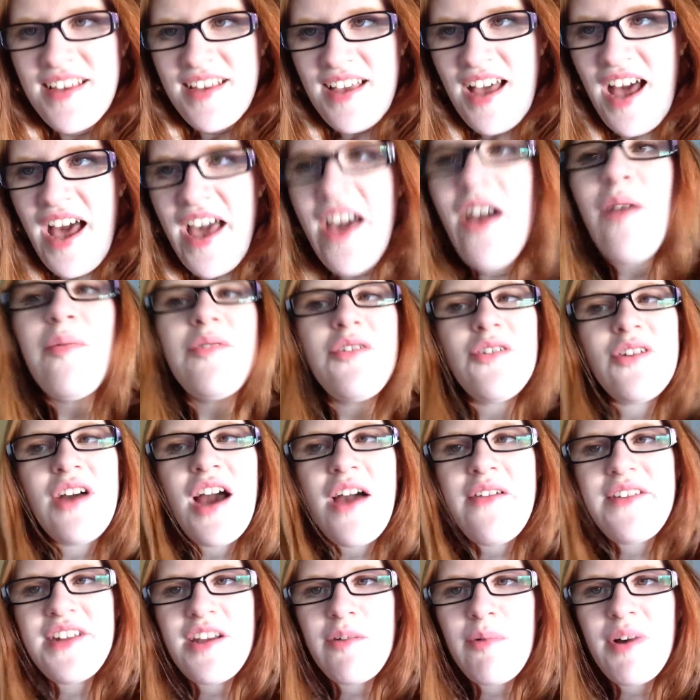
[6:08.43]
I hope you're
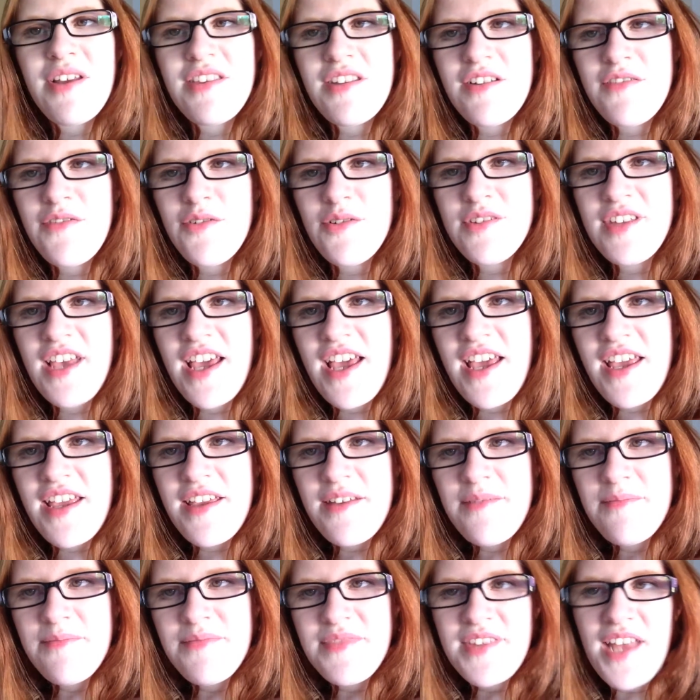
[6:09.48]
having a wonderful
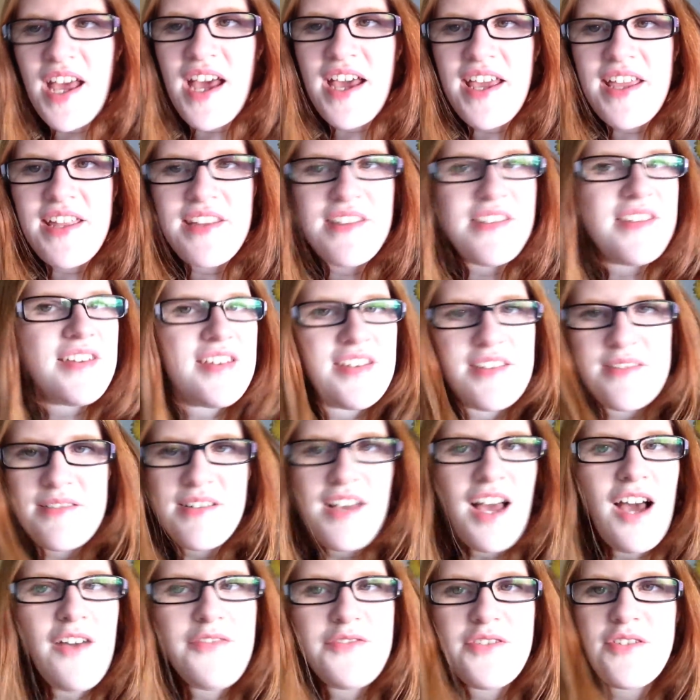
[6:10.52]
day, night,
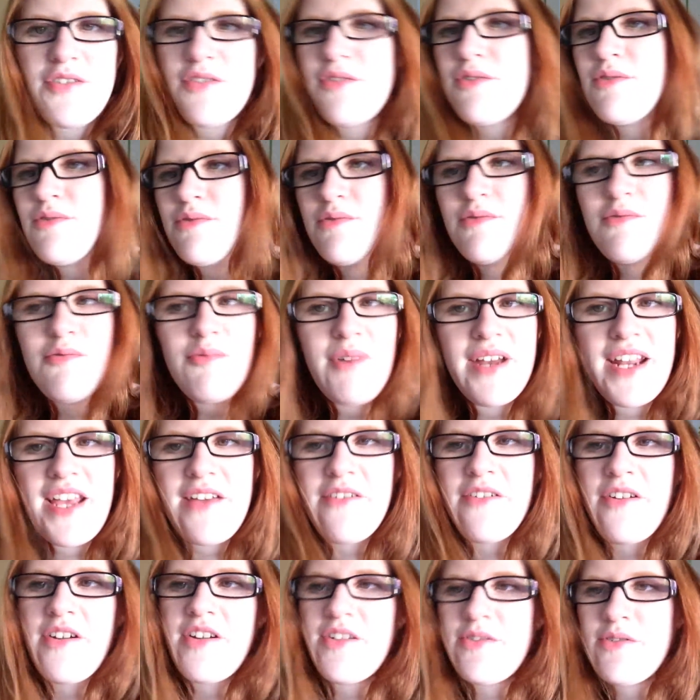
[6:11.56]
afternoon,
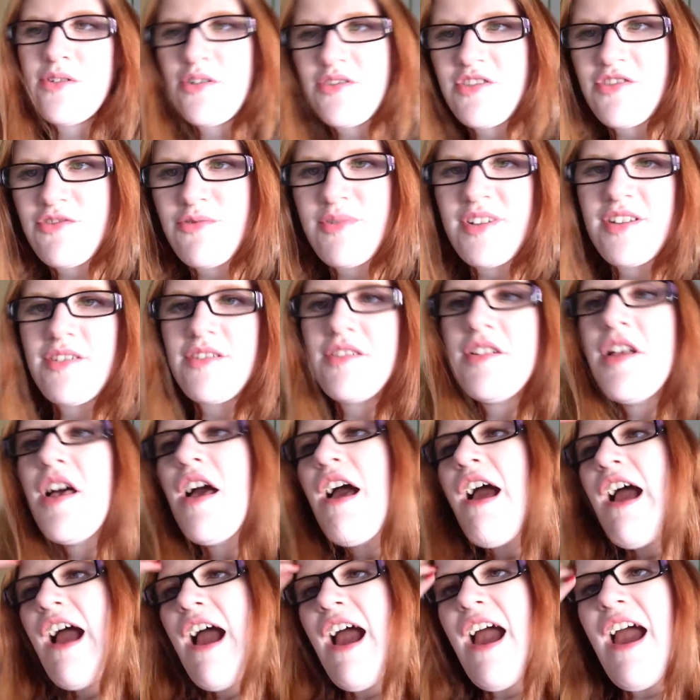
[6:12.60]
whatever, you know the drill.
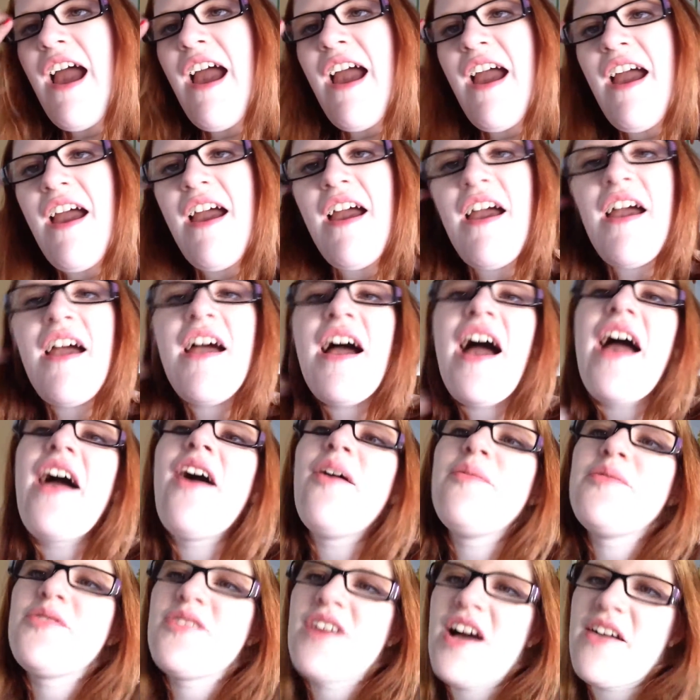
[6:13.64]
I
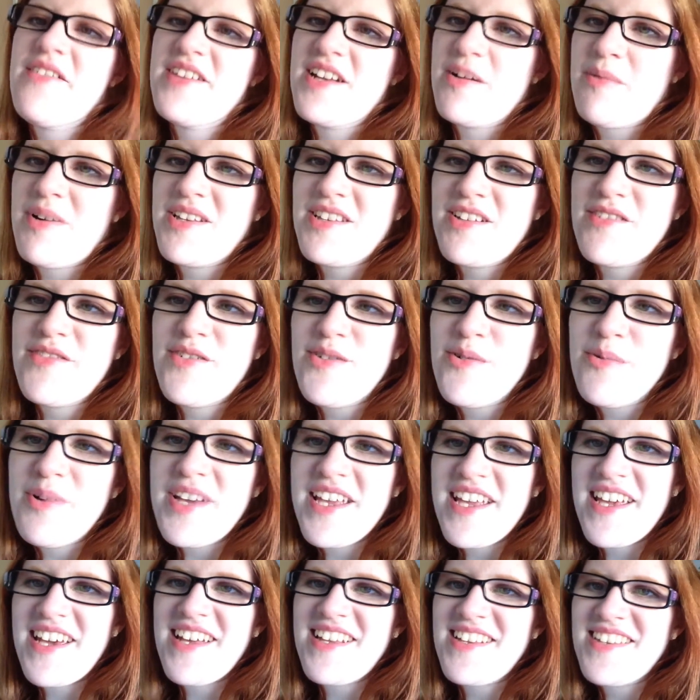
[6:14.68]
hope you're having a wonderful
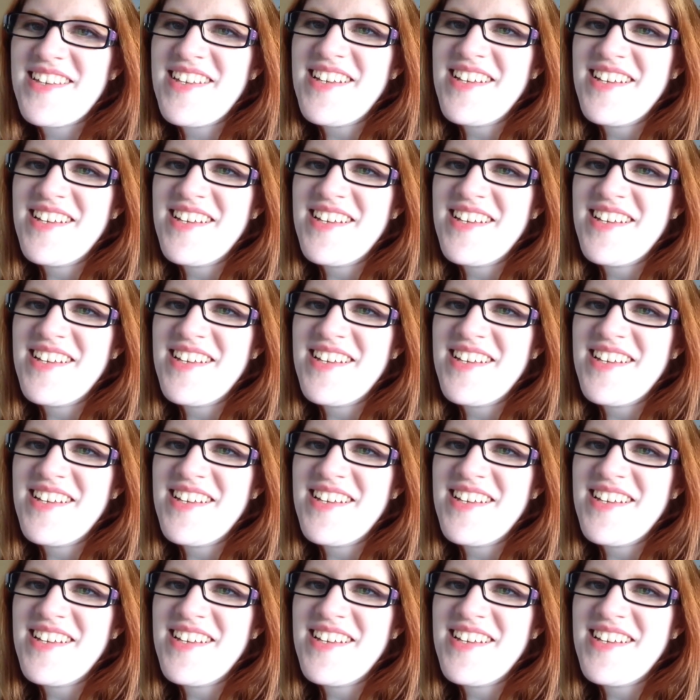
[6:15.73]
weekend.